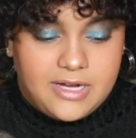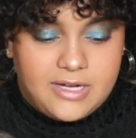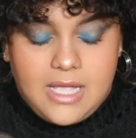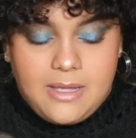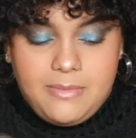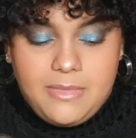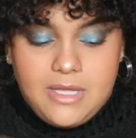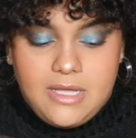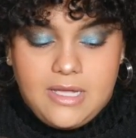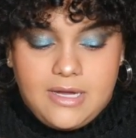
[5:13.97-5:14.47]

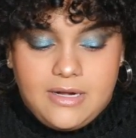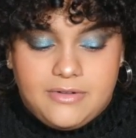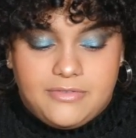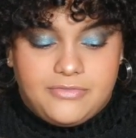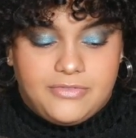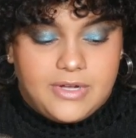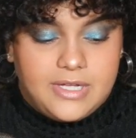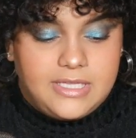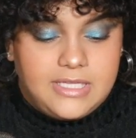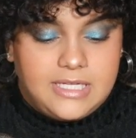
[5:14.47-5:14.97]
I'm the kind of
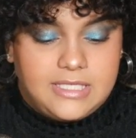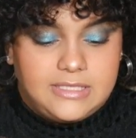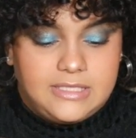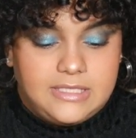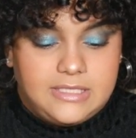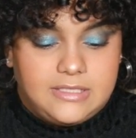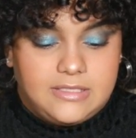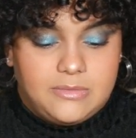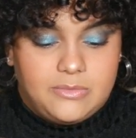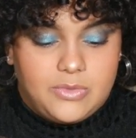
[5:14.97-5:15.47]
friend that
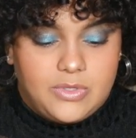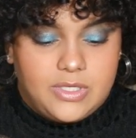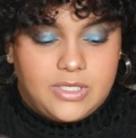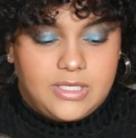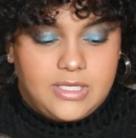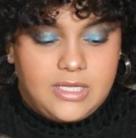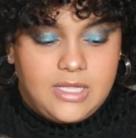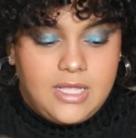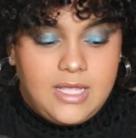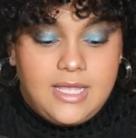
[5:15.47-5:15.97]
sees someone